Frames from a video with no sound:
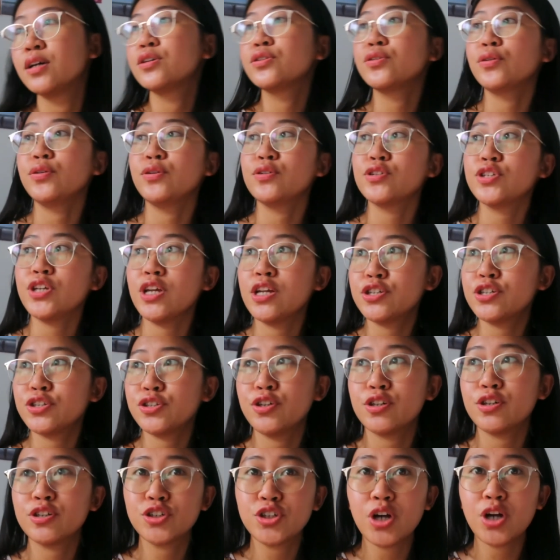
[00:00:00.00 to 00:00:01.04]
So you changed
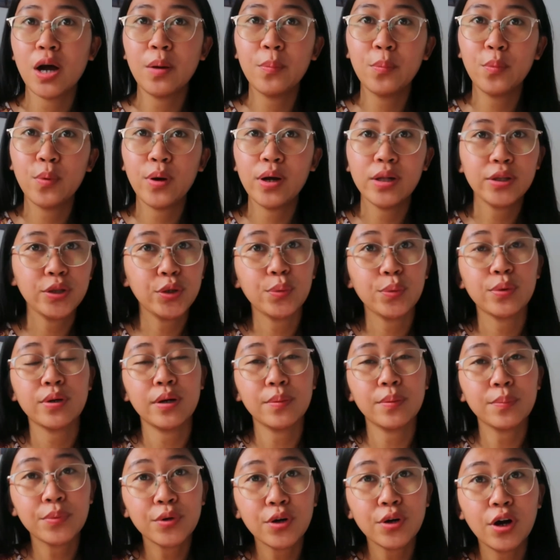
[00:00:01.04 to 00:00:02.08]
your job while you were
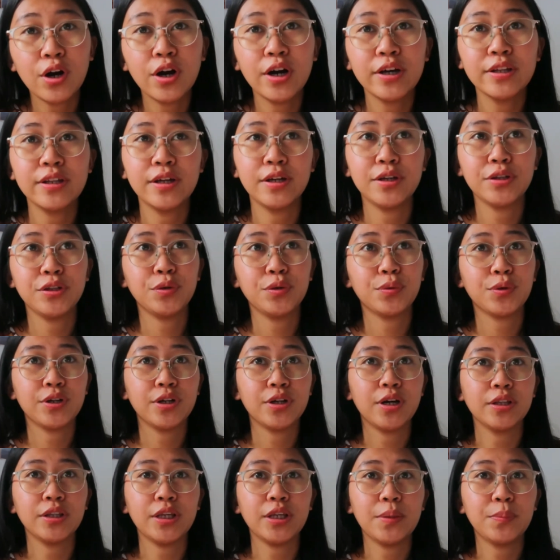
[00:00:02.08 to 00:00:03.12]
abroad and you were
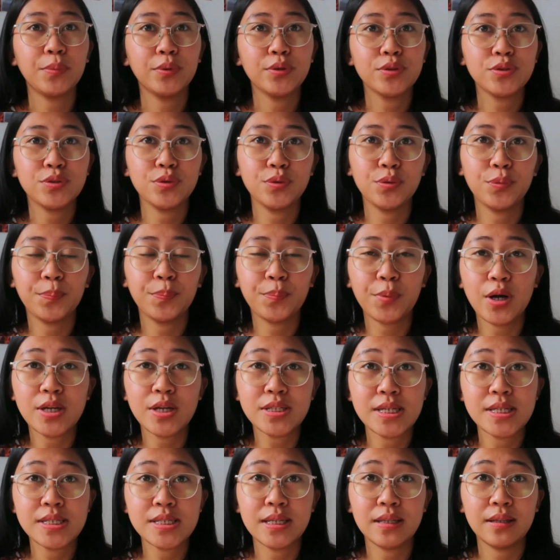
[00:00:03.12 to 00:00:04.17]
not able to
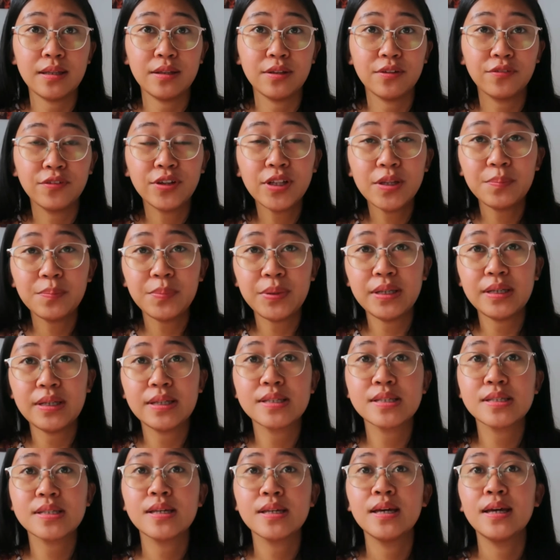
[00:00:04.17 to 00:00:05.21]
process it in the
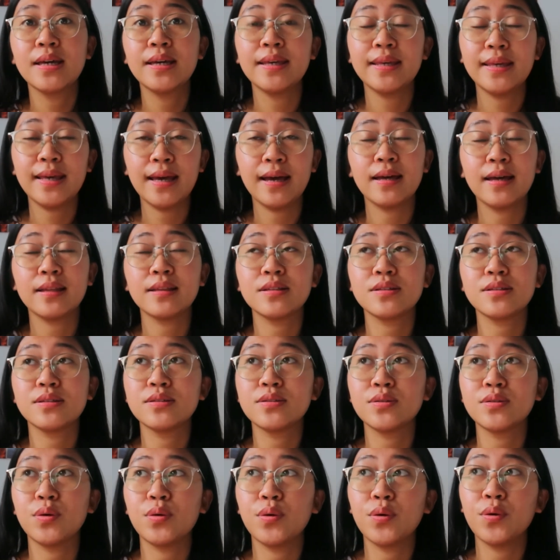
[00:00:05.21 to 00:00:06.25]
Philippines yet.
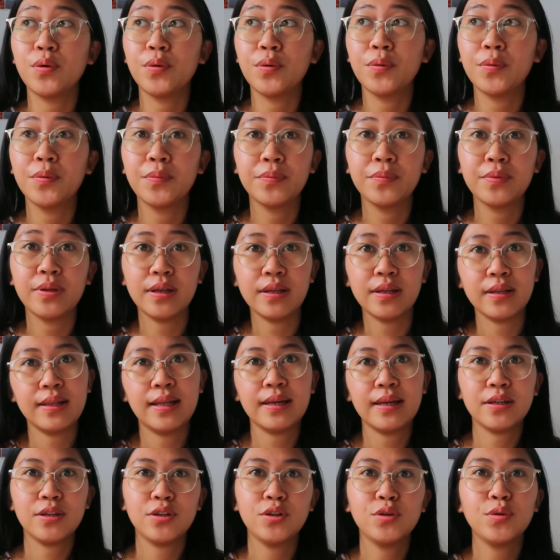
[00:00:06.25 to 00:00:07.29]
So
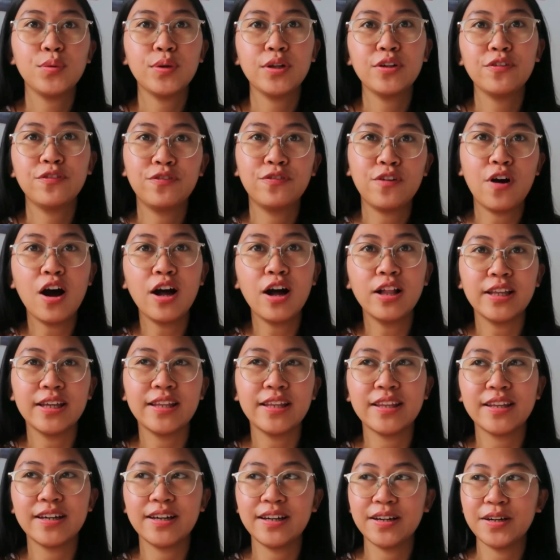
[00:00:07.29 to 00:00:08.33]
like, you will fall
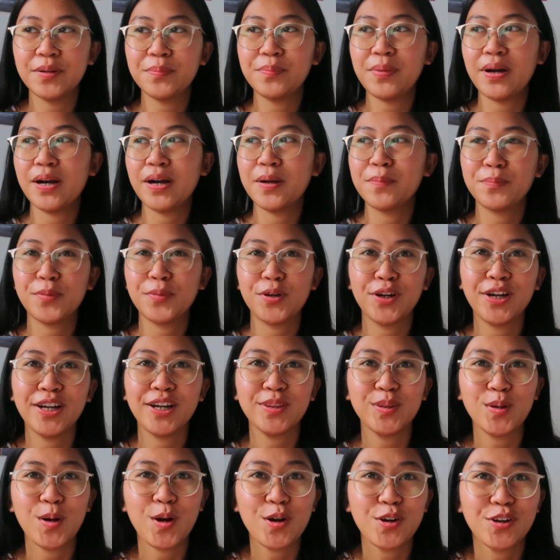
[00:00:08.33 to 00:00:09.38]
in the parang
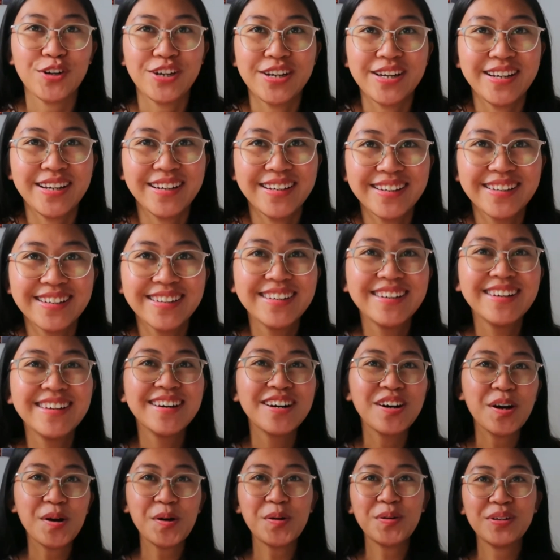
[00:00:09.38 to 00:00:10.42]
purgatory,
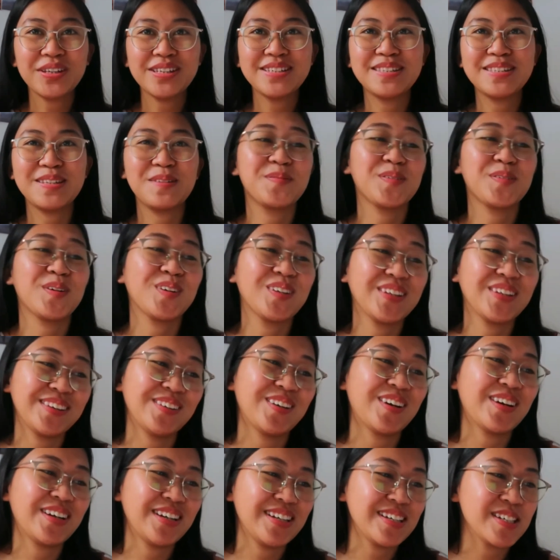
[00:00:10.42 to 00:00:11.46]
OEC
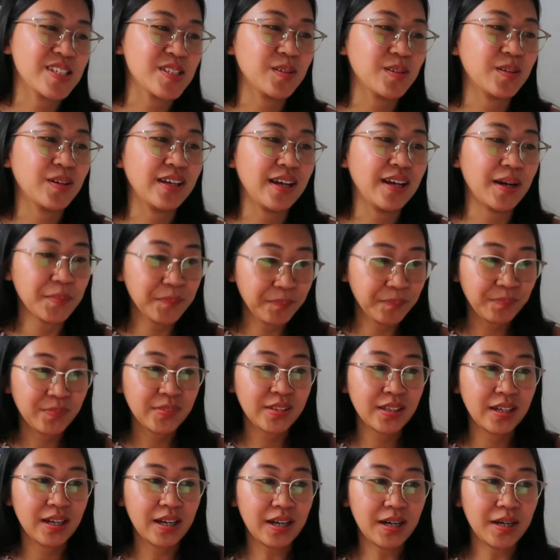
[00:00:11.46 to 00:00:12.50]
purgatory. So yeah,
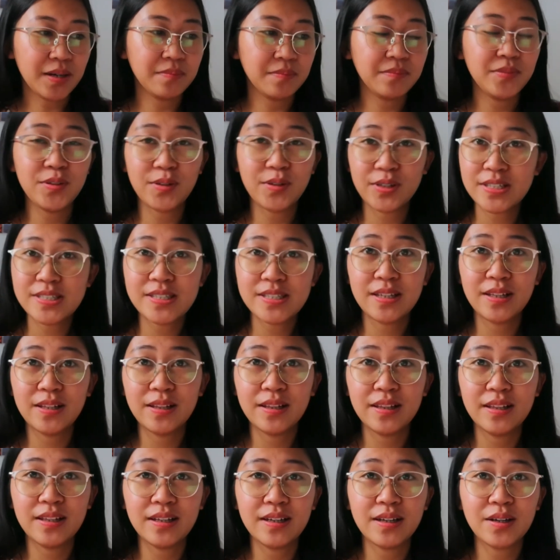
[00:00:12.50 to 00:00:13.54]
you're
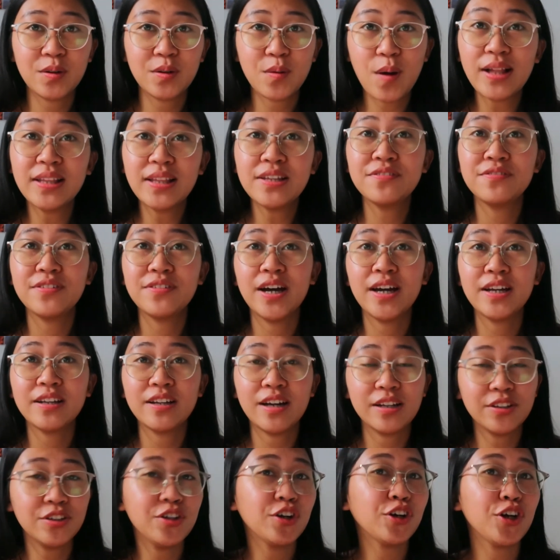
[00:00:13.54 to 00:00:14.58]
still a qualified
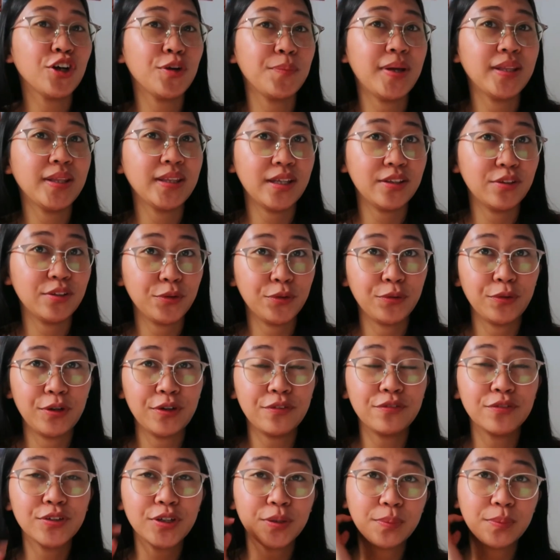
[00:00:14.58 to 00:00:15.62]
undocumented
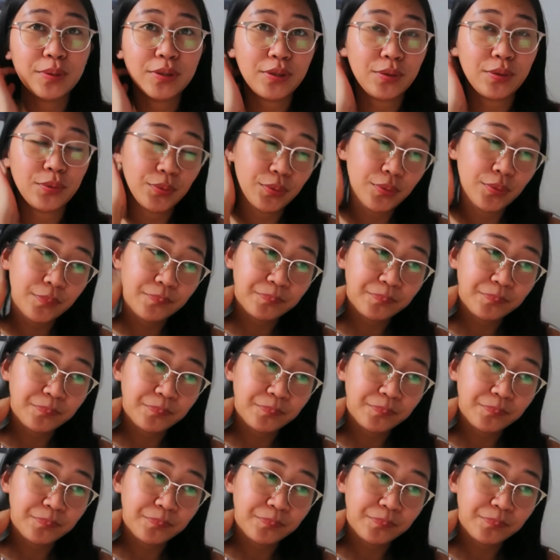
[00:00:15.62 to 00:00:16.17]
OFW,